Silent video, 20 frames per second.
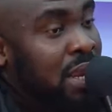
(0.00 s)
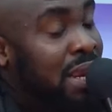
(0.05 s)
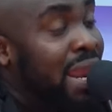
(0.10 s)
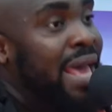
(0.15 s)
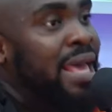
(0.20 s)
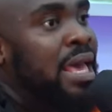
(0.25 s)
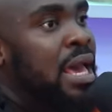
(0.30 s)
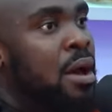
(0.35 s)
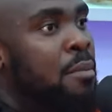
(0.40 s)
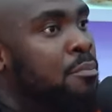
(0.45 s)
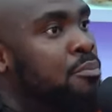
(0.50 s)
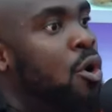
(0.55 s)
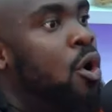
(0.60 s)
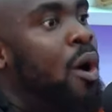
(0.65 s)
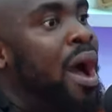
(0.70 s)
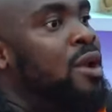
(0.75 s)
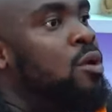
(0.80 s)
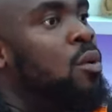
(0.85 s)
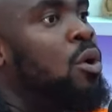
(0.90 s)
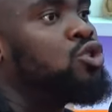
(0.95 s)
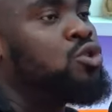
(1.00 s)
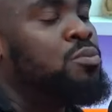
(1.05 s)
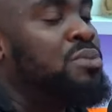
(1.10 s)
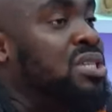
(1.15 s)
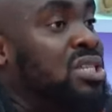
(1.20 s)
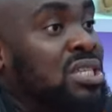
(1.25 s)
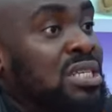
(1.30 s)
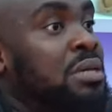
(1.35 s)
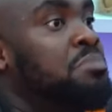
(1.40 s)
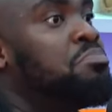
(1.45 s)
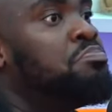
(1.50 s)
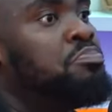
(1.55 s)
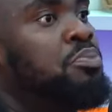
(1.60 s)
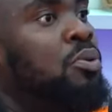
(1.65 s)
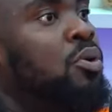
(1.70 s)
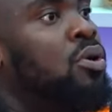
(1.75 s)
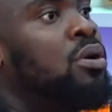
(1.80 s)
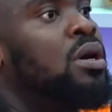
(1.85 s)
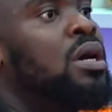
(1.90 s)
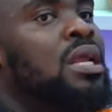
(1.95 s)
Like, bro, I don't want to be seen.
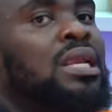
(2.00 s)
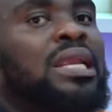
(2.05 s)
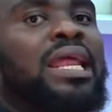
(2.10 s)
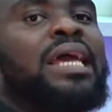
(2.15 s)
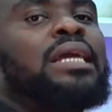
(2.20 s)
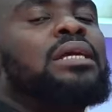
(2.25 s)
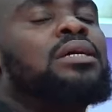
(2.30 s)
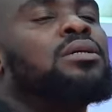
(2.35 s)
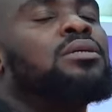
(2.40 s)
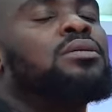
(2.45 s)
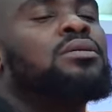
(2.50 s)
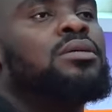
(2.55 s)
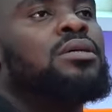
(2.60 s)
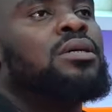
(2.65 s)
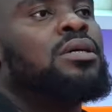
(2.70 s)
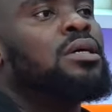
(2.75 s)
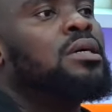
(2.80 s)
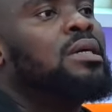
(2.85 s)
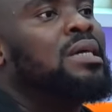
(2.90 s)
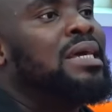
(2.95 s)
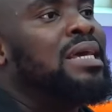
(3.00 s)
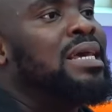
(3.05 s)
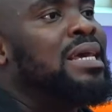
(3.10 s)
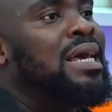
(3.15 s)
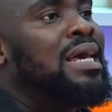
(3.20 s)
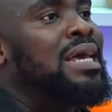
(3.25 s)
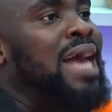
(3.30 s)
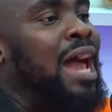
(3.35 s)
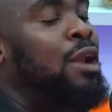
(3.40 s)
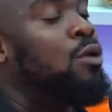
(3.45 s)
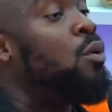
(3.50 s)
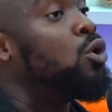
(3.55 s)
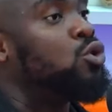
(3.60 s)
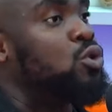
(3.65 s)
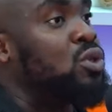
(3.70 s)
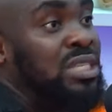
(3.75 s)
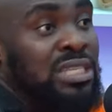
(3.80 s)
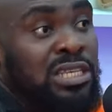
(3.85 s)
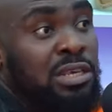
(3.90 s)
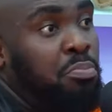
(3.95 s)
Like, I don't
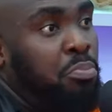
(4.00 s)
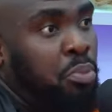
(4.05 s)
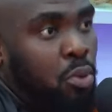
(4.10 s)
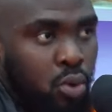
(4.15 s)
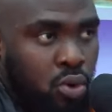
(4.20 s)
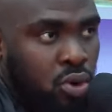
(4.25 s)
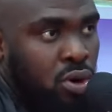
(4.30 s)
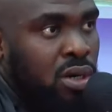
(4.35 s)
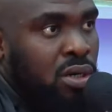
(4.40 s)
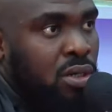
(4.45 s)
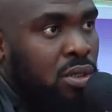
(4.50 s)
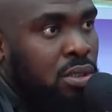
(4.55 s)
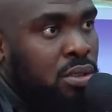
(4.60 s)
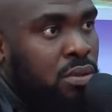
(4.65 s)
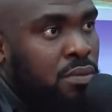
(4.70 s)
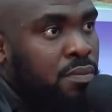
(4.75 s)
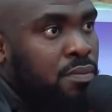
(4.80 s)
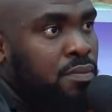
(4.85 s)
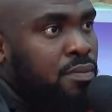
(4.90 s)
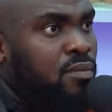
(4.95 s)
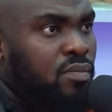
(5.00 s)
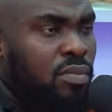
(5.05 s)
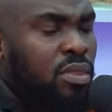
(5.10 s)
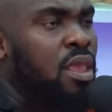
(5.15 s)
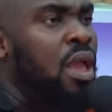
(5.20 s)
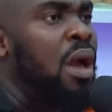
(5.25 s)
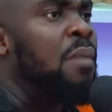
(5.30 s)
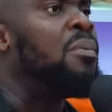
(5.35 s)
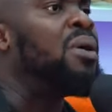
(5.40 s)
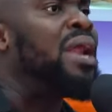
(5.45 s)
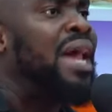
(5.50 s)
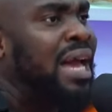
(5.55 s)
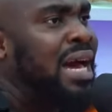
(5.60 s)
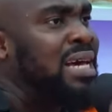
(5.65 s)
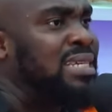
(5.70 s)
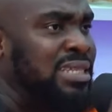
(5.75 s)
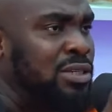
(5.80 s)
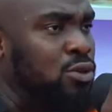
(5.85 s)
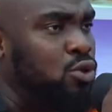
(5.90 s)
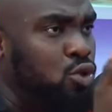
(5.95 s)
want to see porn. Yep. But I
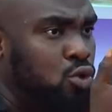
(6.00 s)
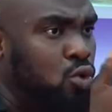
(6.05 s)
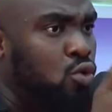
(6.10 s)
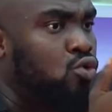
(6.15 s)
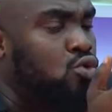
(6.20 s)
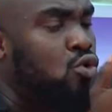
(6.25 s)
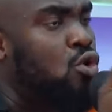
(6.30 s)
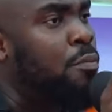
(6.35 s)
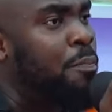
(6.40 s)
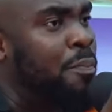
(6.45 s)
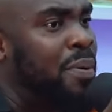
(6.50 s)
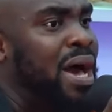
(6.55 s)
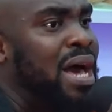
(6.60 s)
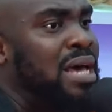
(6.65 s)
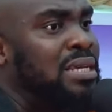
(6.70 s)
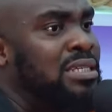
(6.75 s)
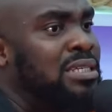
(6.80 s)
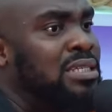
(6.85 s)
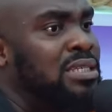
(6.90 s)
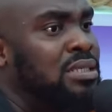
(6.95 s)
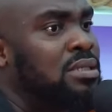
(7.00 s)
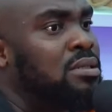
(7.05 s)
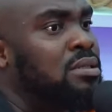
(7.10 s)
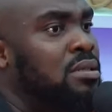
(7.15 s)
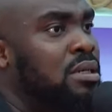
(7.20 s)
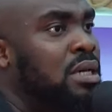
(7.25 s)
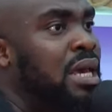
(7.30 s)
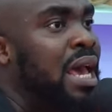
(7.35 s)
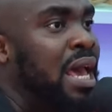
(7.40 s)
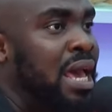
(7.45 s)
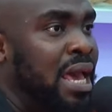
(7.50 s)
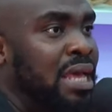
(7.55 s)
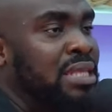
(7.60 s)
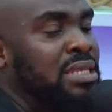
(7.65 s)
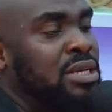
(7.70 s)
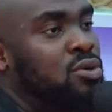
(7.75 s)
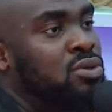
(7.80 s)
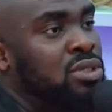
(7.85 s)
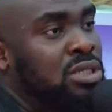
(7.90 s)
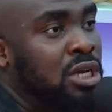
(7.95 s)
can still scroll past
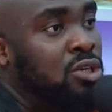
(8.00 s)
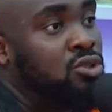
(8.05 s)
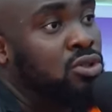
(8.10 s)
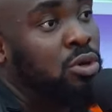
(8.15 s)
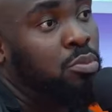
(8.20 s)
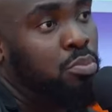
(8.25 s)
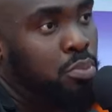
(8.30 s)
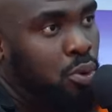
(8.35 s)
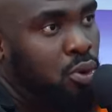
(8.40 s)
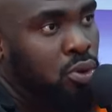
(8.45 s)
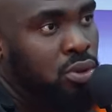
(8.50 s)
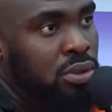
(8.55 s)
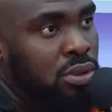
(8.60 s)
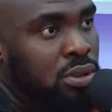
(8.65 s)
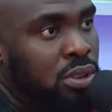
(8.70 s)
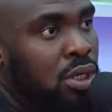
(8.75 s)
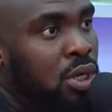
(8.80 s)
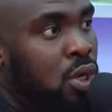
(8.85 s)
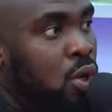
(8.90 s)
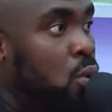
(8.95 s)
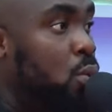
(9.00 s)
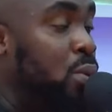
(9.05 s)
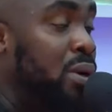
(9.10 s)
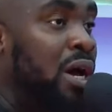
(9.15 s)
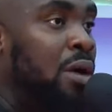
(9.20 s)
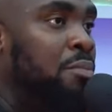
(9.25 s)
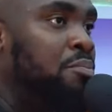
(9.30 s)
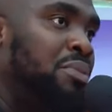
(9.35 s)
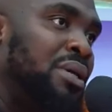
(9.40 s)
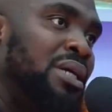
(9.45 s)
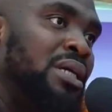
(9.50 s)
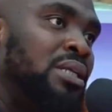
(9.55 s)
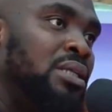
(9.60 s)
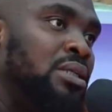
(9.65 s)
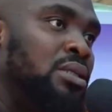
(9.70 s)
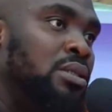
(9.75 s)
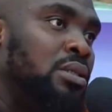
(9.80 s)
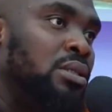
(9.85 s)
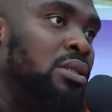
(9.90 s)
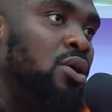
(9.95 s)
heterosexual porn mm. without
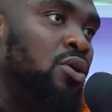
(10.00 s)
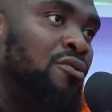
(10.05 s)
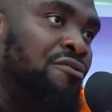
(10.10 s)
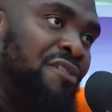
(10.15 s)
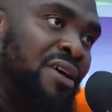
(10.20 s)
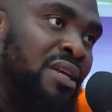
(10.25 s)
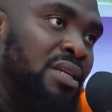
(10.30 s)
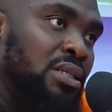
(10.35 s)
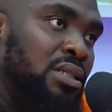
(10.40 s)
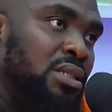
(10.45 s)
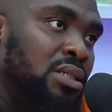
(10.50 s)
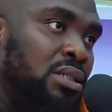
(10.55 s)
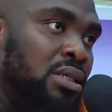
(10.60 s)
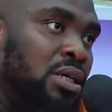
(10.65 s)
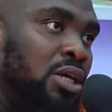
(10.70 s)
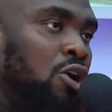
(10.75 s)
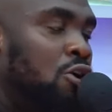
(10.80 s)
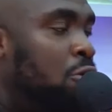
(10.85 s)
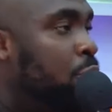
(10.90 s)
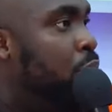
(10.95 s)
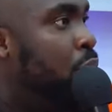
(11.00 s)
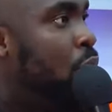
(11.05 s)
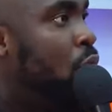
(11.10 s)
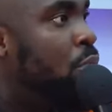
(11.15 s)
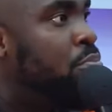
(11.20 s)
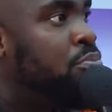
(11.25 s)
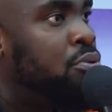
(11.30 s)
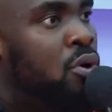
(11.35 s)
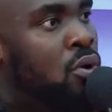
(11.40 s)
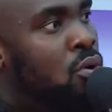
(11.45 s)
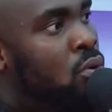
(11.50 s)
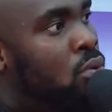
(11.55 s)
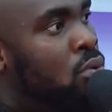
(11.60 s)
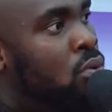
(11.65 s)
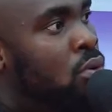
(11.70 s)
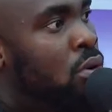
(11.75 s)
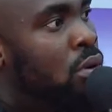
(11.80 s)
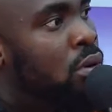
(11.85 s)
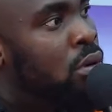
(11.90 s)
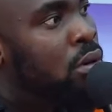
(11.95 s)
being offended. Mm. But bro,
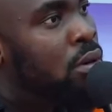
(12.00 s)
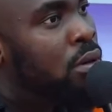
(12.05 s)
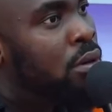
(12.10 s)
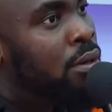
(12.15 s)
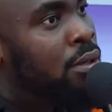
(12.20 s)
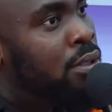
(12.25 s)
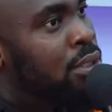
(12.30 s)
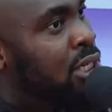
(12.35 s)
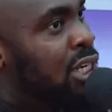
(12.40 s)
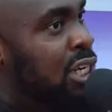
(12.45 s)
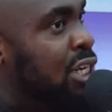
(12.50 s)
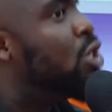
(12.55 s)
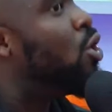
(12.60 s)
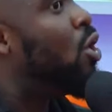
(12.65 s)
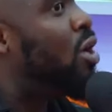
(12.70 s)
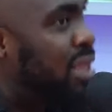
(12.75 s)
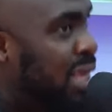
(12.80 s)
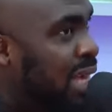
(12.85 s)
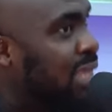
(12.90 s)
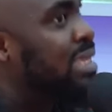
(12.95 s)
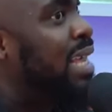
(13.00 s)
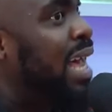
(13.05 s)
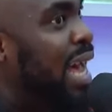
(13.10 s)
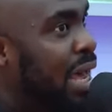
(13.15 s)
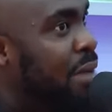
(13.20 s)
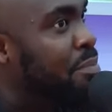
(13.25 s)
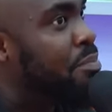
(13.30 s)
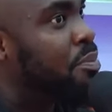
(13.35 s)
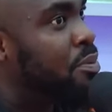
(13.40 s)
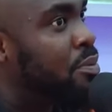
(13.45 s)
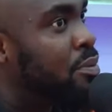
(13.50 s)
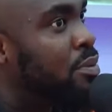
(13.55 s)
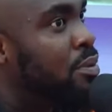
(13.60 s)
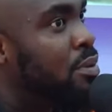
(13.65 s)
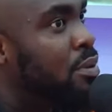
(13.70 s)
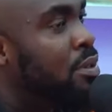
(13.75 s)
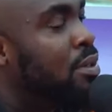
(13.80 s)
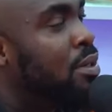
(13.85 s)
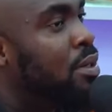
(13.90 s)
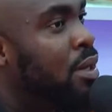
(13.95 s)
the other type
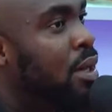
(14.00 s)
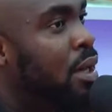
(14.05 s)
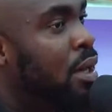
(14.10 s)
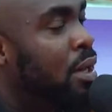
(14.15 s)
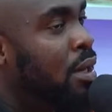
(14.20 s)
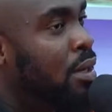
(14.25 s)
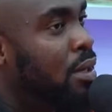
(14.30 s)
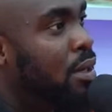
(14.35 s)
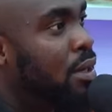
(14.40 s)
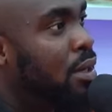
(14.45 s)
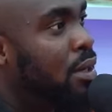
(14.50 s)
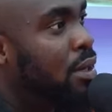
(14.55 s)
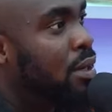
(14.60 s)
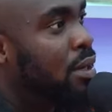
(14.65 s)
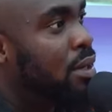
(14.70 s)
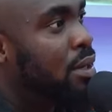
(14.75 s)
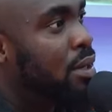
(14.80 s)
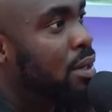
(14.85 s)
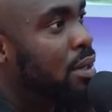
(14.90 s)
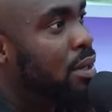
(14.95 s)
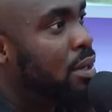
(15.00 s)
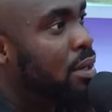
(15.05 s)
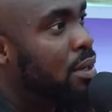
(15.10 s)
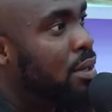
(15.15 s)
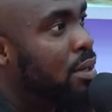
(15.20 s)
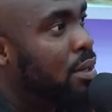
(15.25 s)
is it, is it is